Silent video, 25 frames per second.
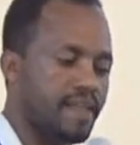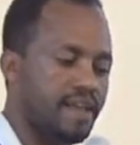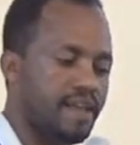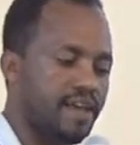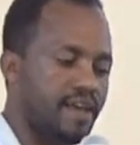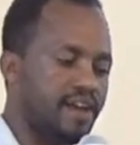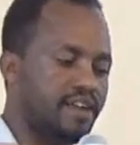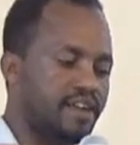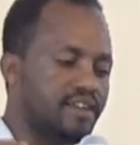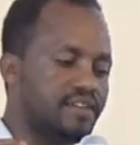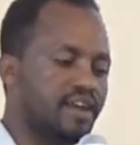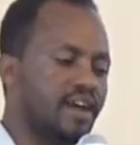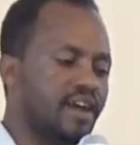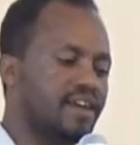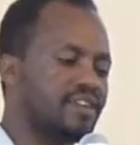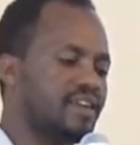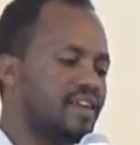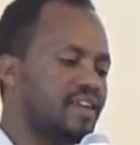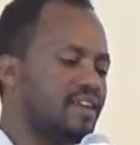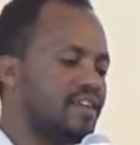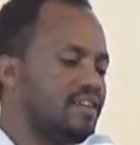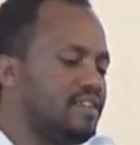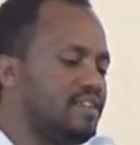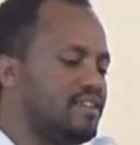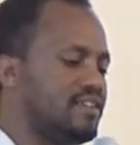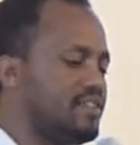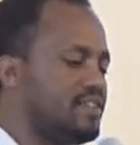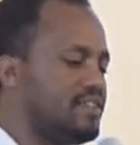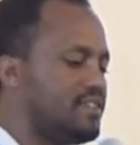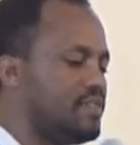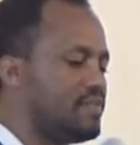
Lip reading: And the other is,